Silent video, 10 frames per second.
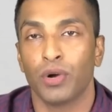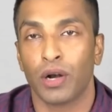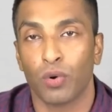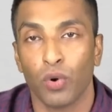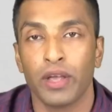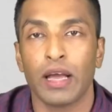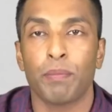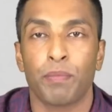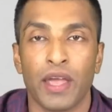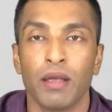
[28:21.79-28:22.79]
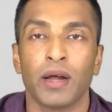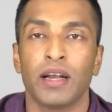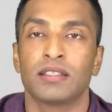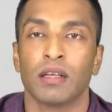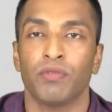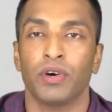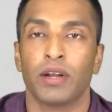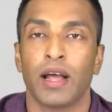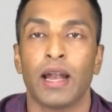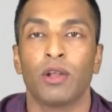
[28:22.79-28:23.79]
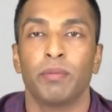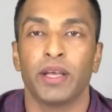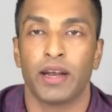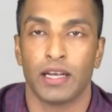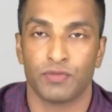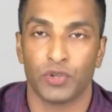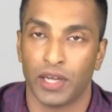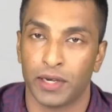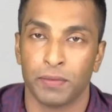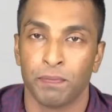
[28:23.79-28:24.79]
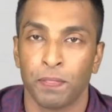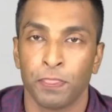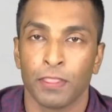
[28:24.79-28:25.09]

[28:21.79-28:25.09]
You are going and paying money somewhere and you'll be harassed for that.